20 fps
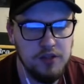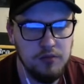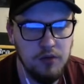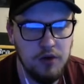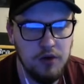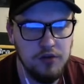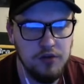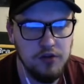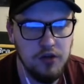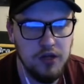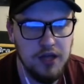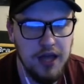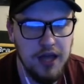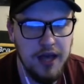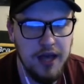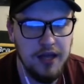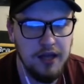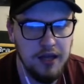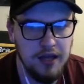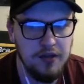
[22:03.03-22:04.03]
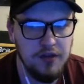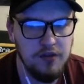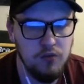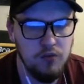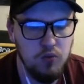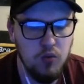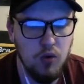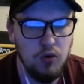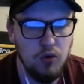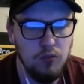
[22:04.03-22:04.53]
where he's going to get at least
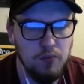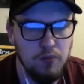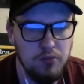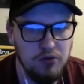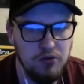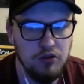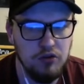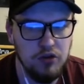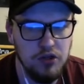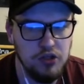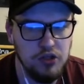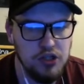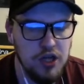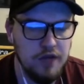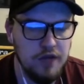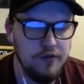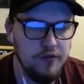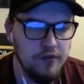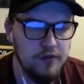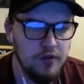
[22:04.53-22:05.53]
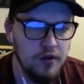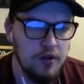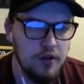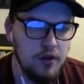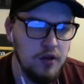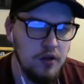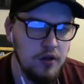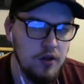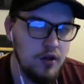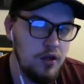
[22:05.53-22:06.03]
one brilliant chance.
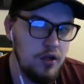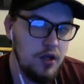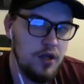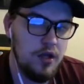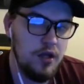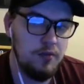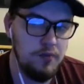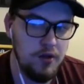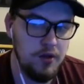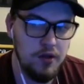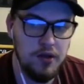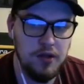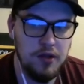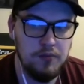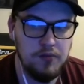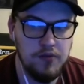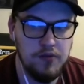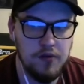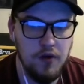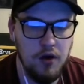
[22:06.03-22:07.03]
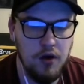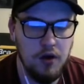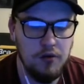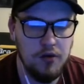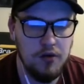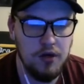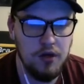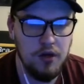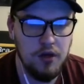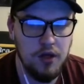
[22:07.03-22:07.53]
And he keeps
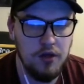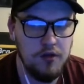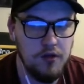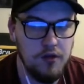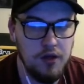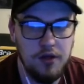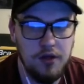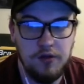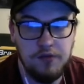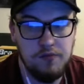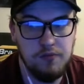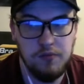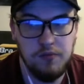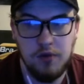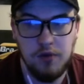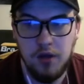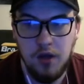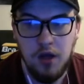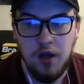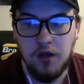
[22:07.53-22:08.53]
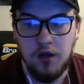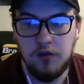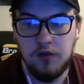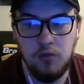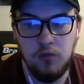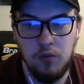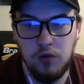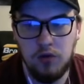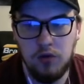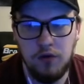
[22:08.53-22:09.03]
scoring. It's a
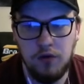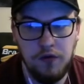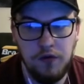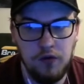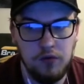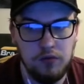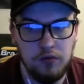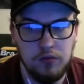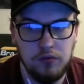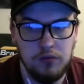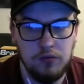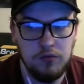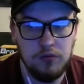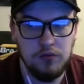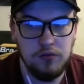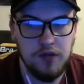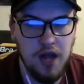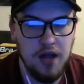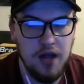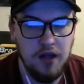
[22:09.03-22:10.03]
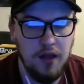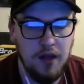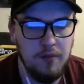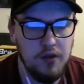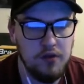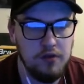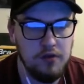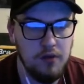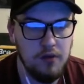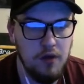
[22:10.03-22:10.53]
wonderful dilemma
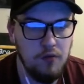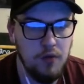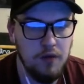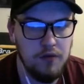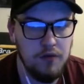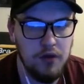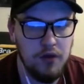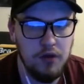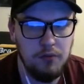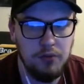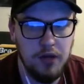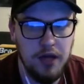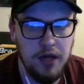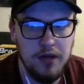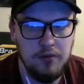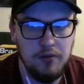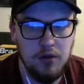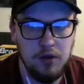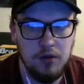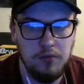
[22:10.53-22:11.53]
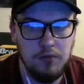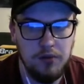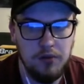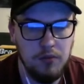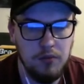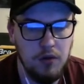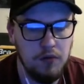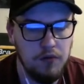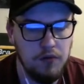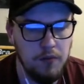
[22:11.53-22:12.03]
to have whether you play him or you bring
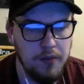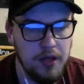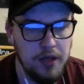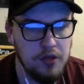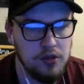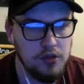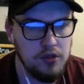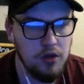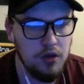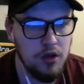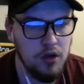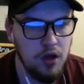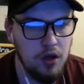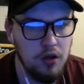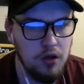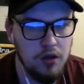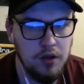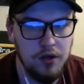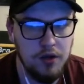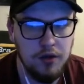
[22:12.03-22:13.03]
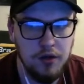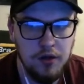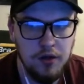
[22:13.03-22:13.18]
him off the bench or not, and